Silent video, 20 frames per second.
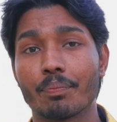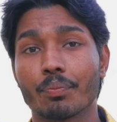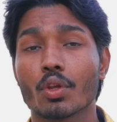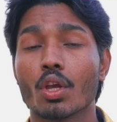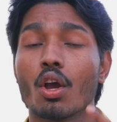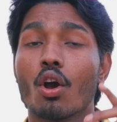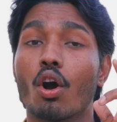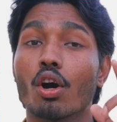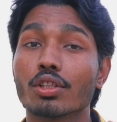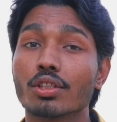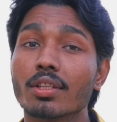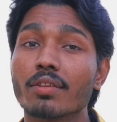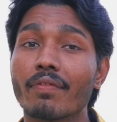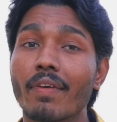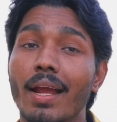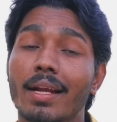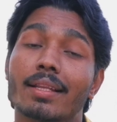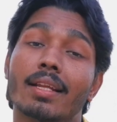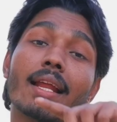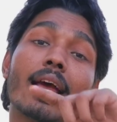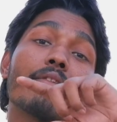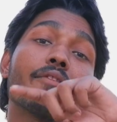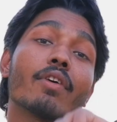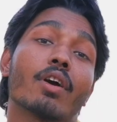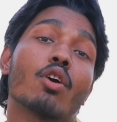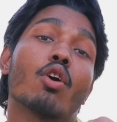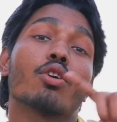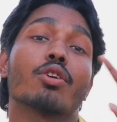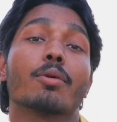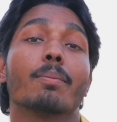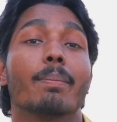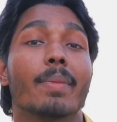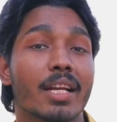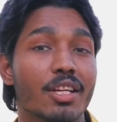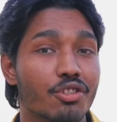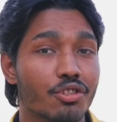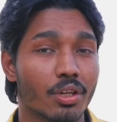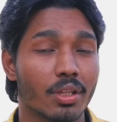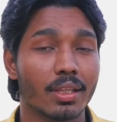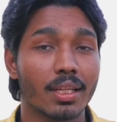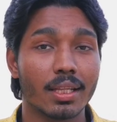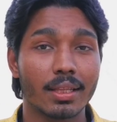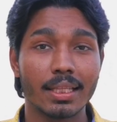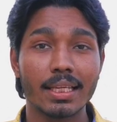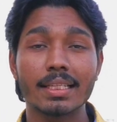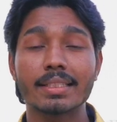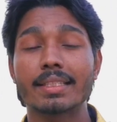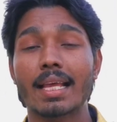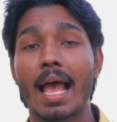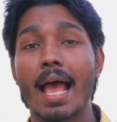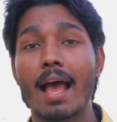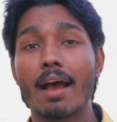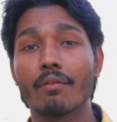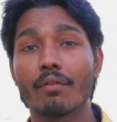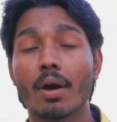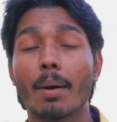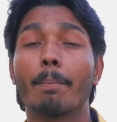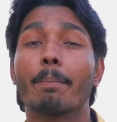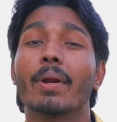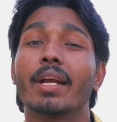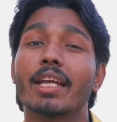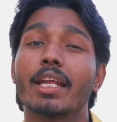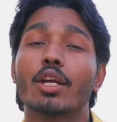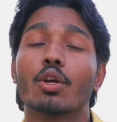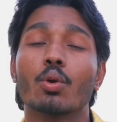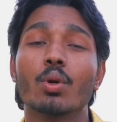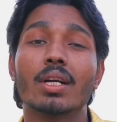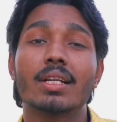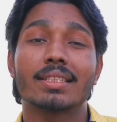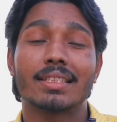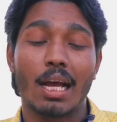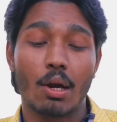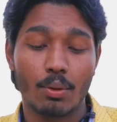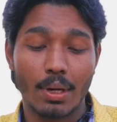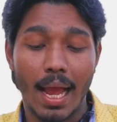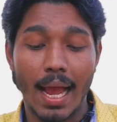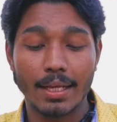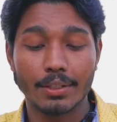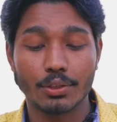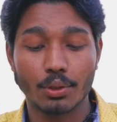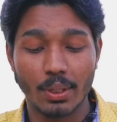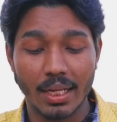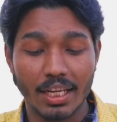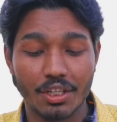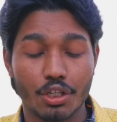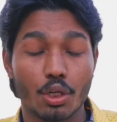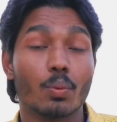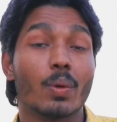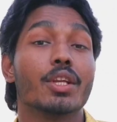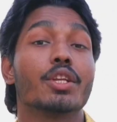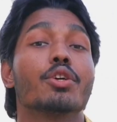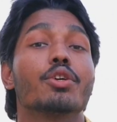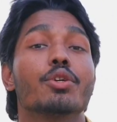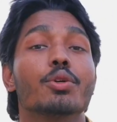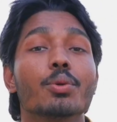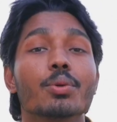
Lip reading: them. Also, the fact that I forgot to mention that these have a pretty good sound isolation. When